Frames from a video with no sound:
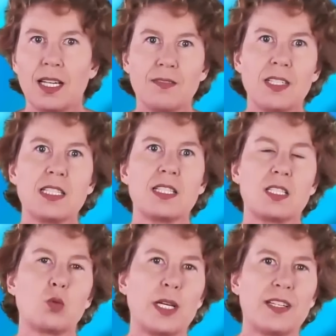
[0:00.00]
And this
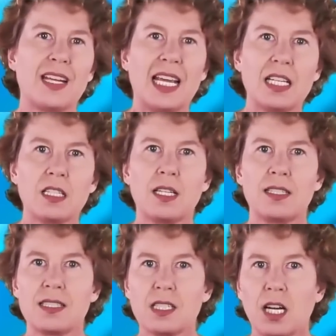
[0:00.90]
is where the
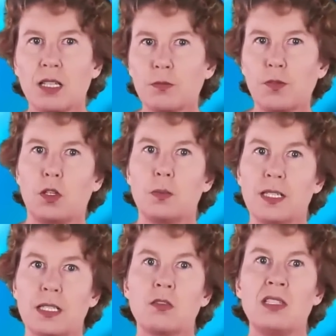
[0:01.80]
headlines come from
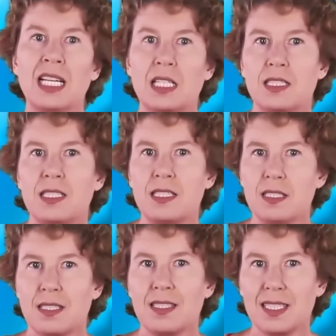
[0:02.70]
that reality
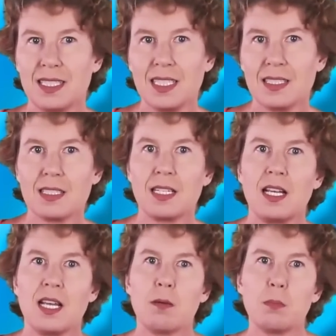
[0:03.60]
doesn't exist.
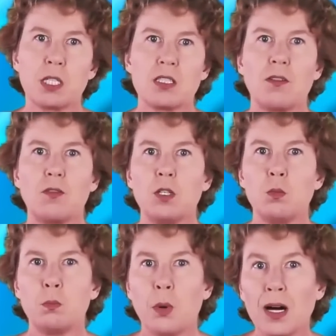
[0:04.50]
Because if you
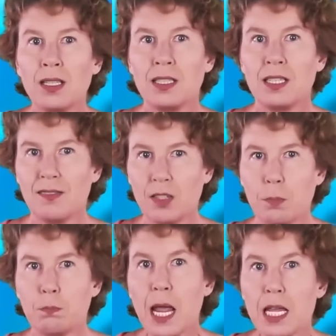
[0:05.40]
buy
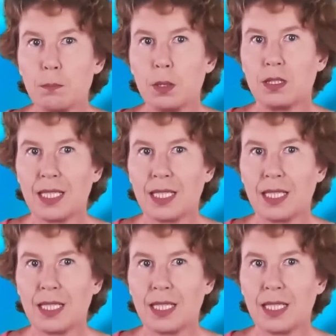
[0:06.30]
that people